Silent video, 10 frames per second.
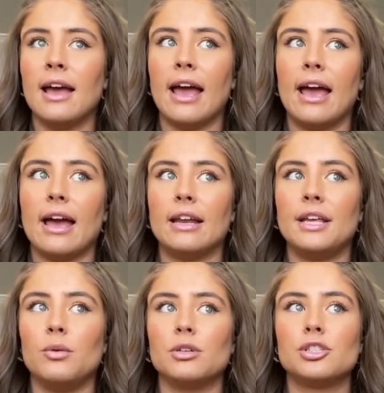and
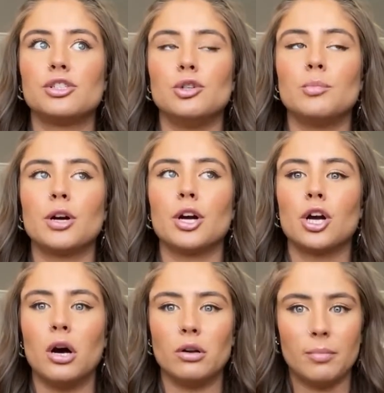he was super
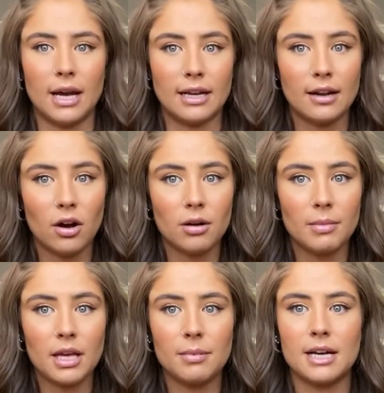codependent on
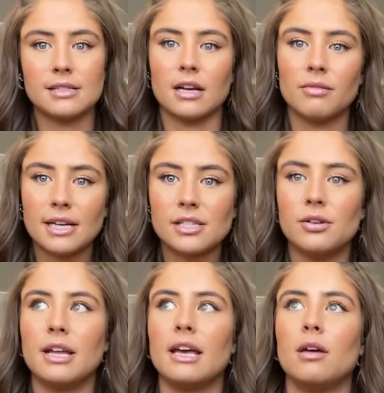me because I rescued
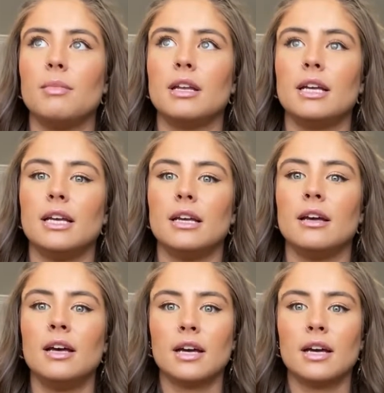him and he